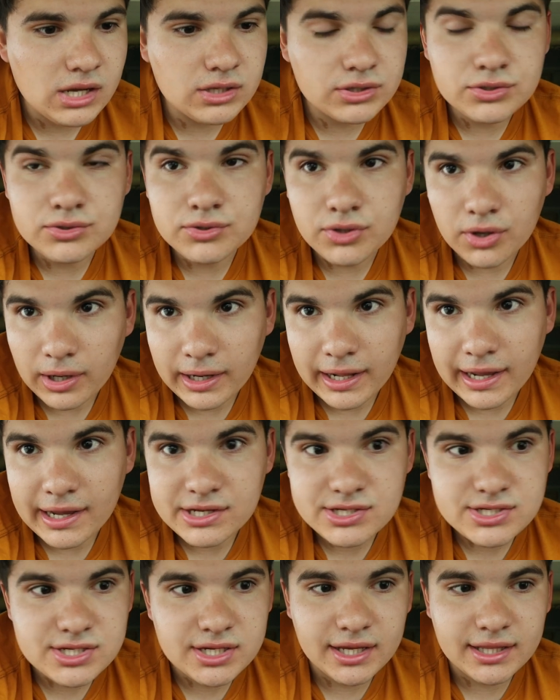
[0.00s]
I'll do
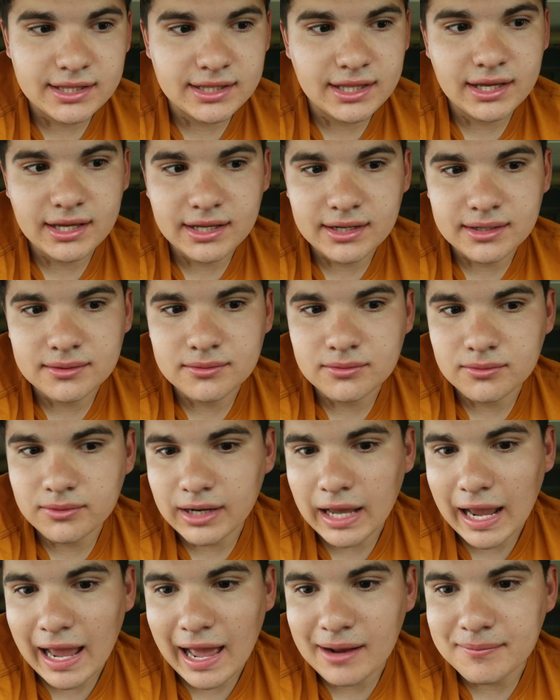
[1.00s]
DoorDash. And then
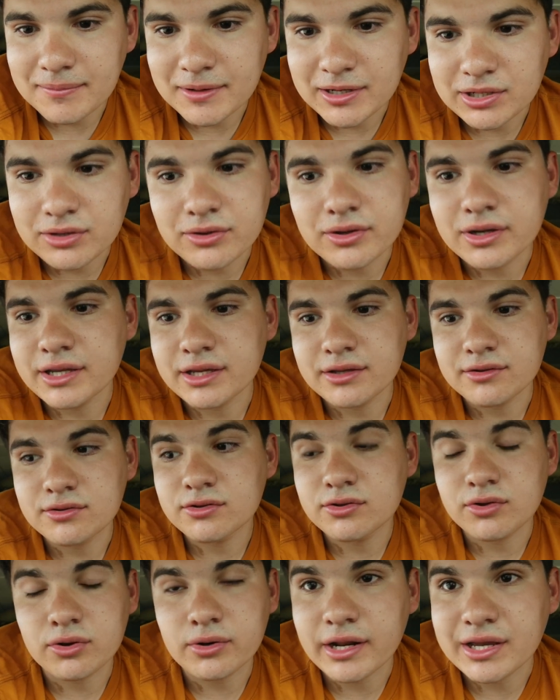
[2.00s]
what I had been doing
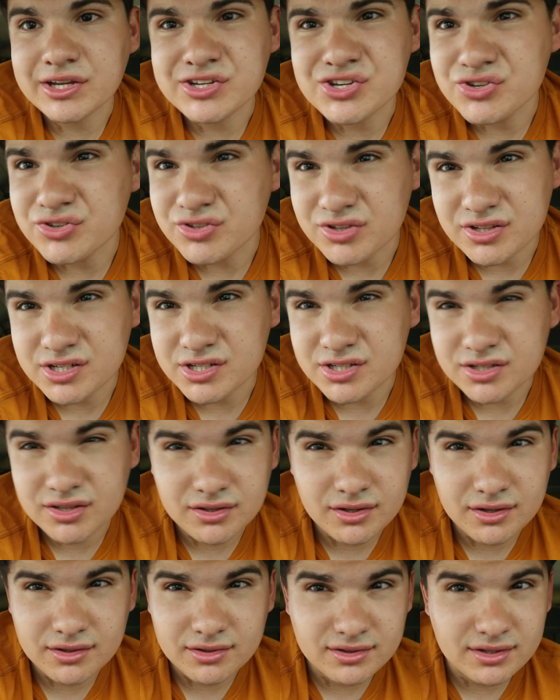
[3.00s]
is DoorDash usually sl
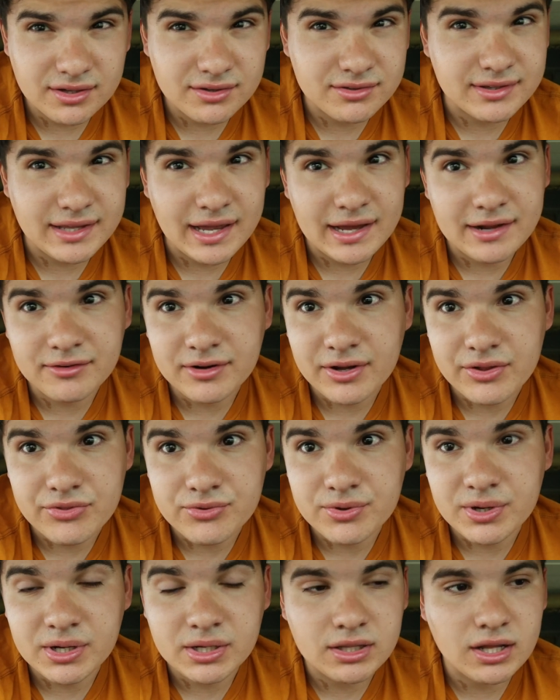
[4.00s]
slows down around
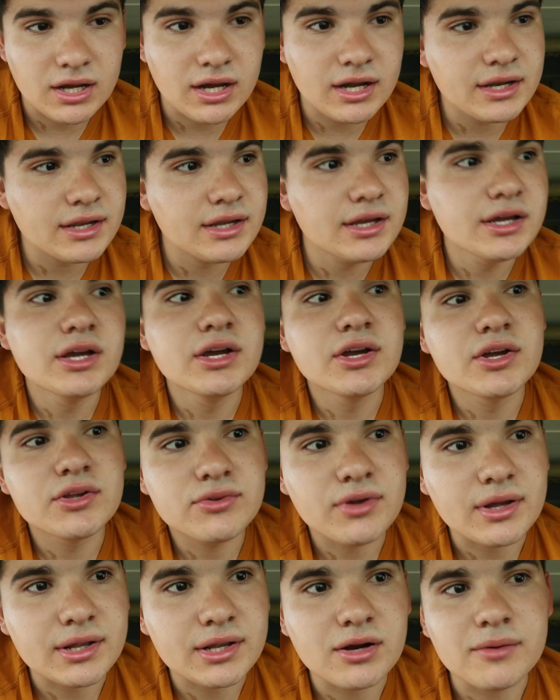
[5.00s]
3 o'clock,
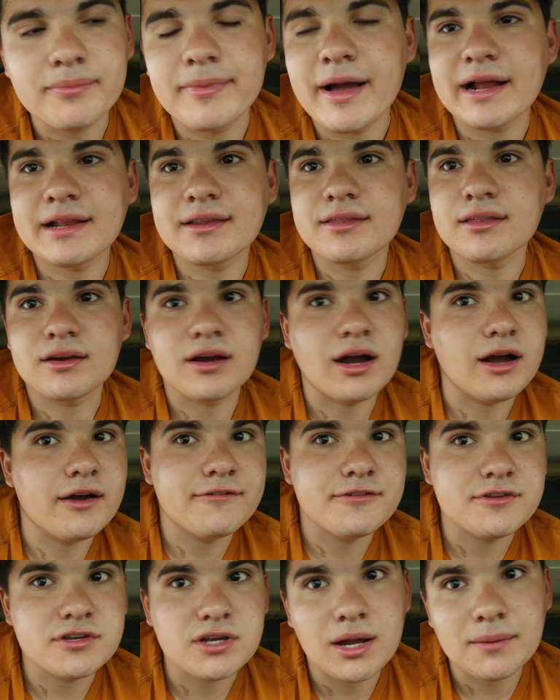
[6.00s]
so I go back to the
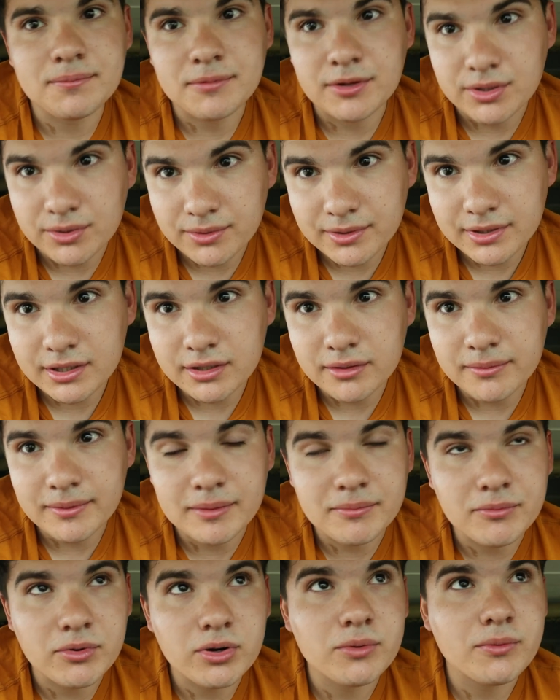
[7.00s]
coffee shop to do a little
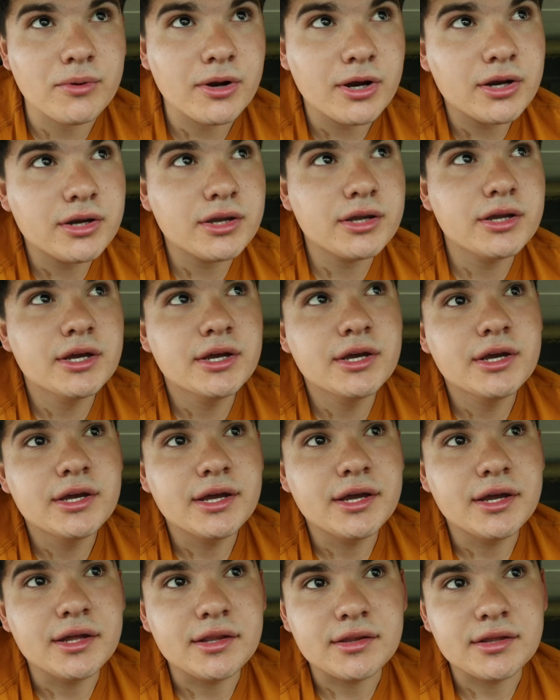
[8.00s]
bit more work
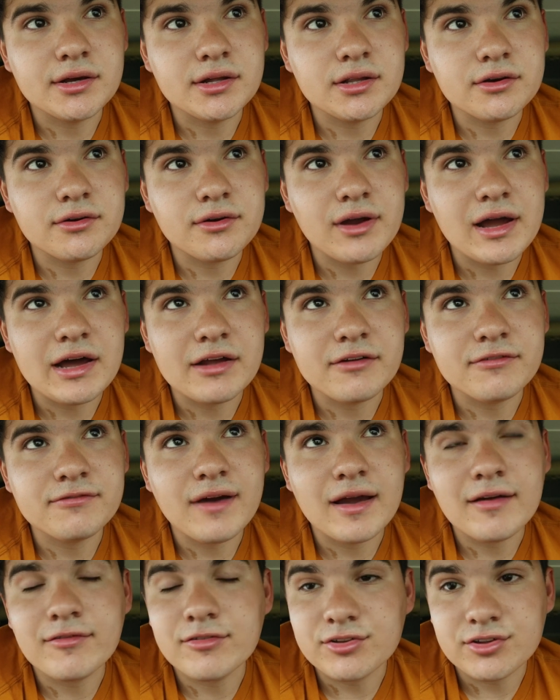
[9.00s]
until around
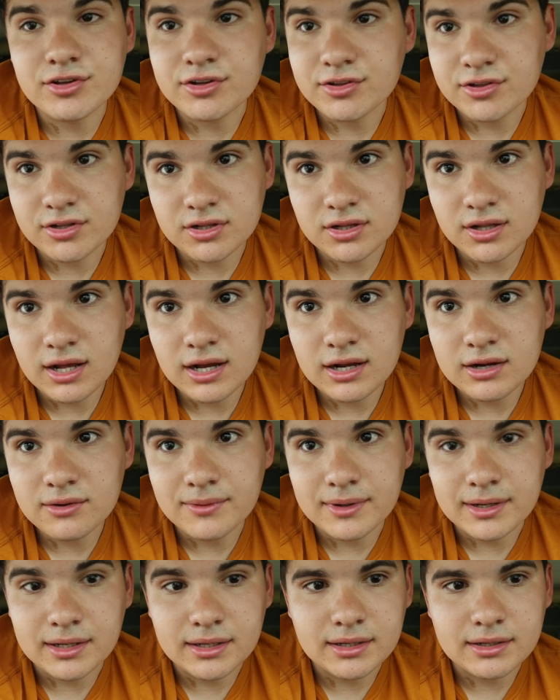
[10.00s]
5 or 6 o'clock
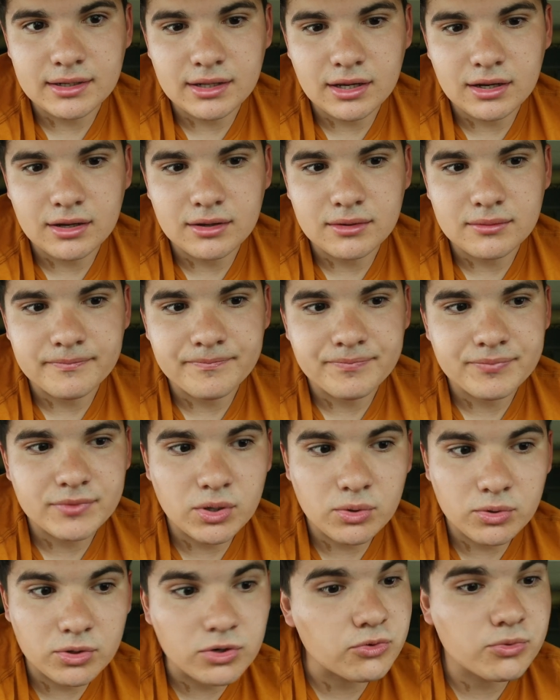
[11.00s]
when um,
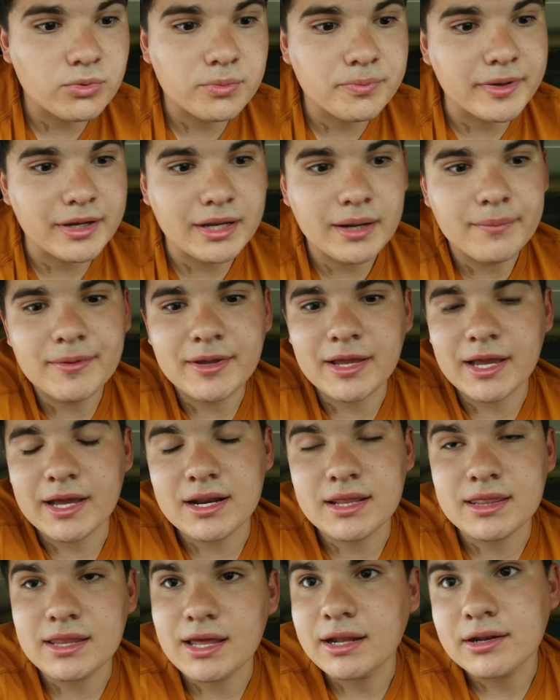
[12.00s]
orders would pick up
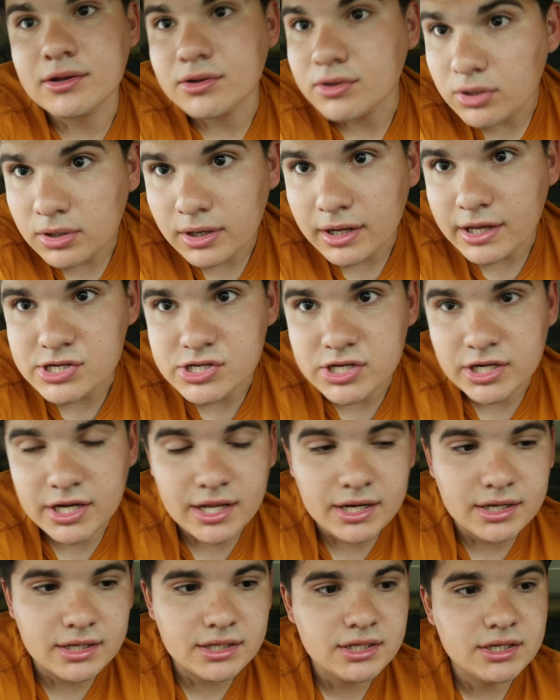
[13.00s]
again and then I'd do DoorDash
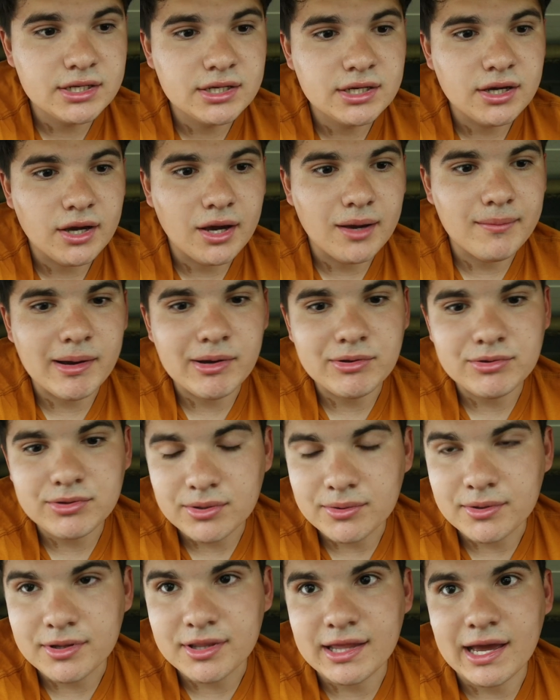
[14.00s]
again. Um, I was
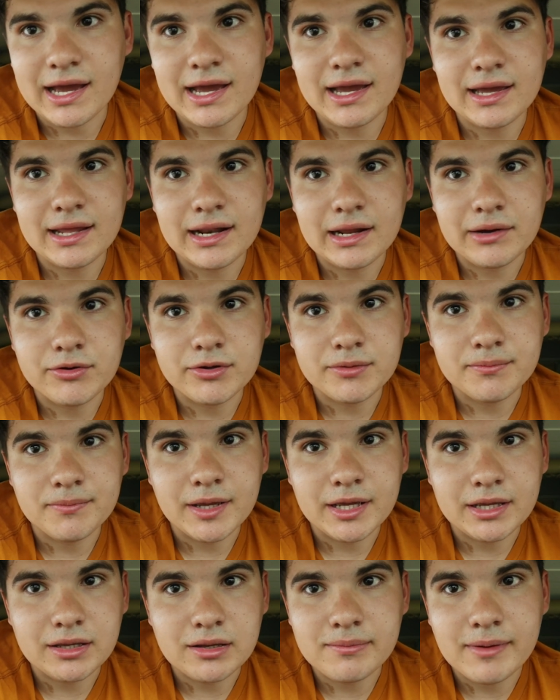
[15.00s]
doing that and I would
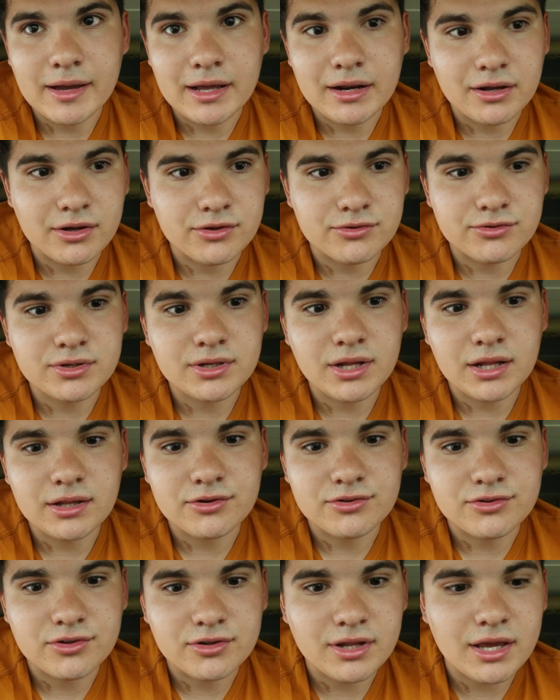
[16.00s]
make about $100
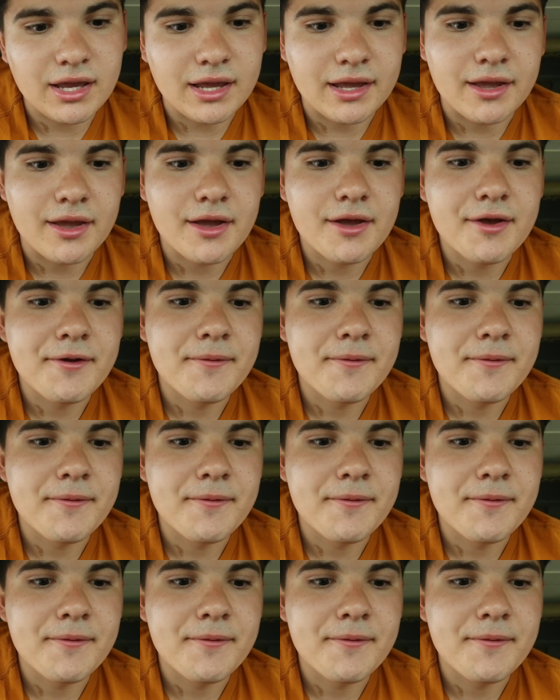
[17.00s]
a day.